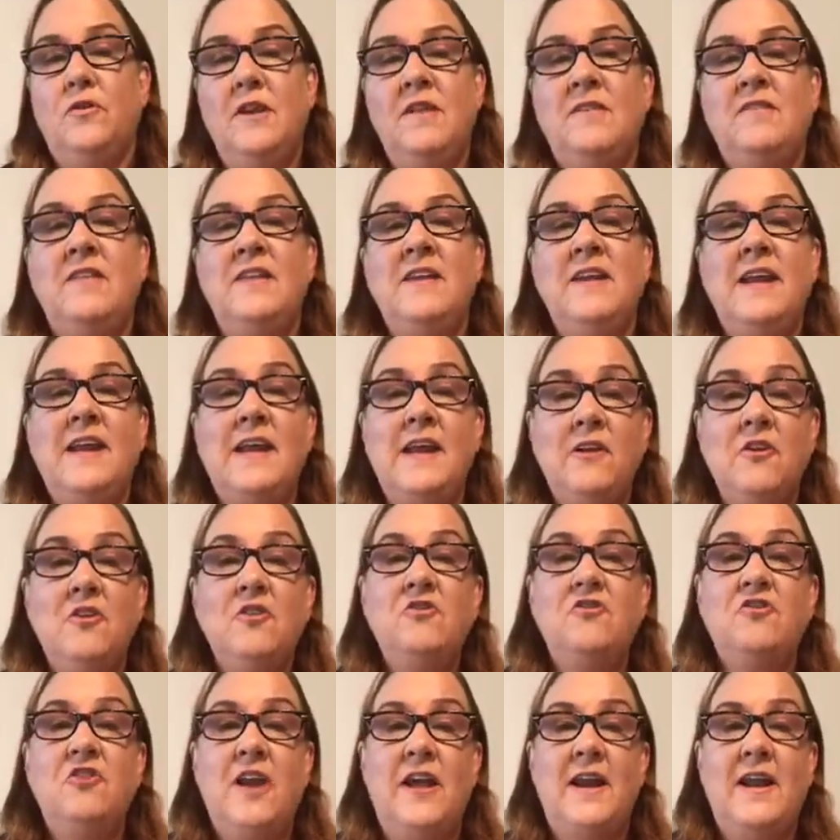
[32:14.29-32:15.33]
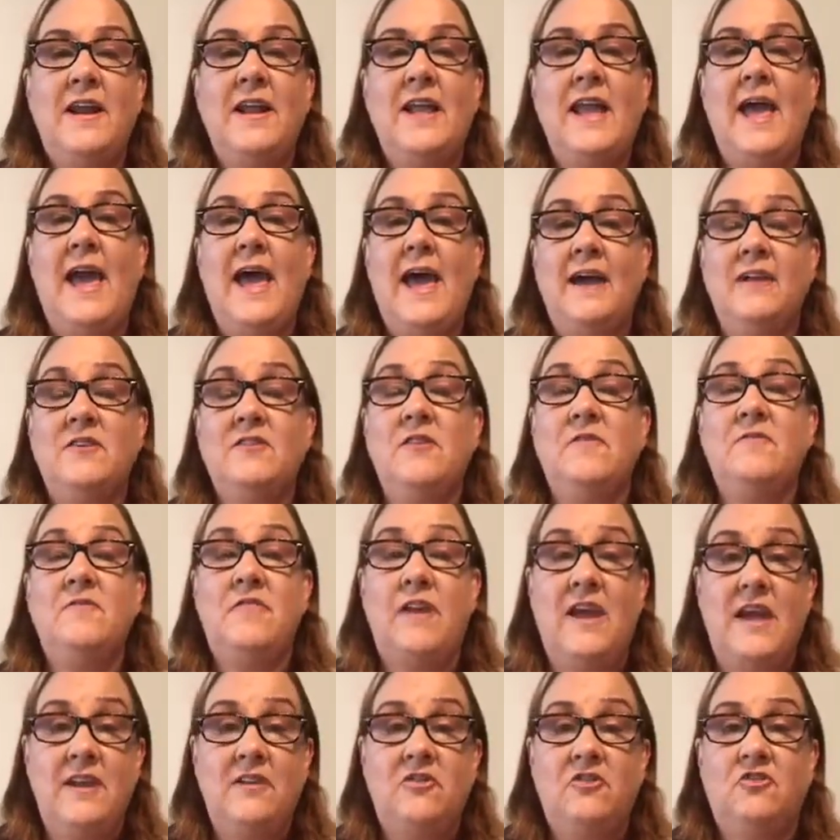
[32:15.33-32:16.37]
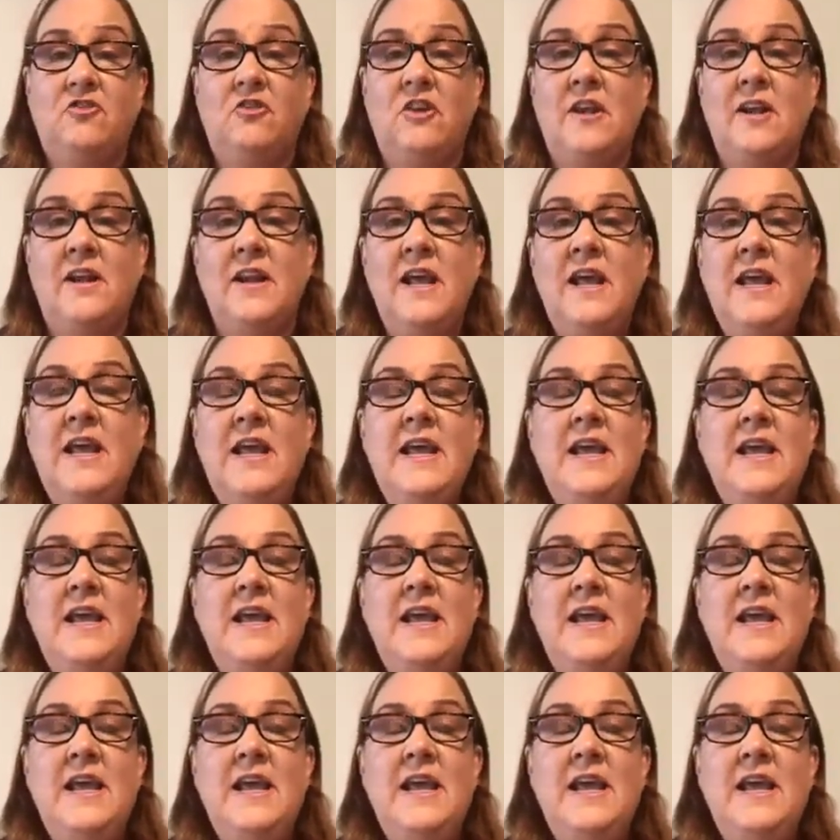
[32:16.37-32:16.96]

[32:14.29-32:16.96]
It's an energetic activation.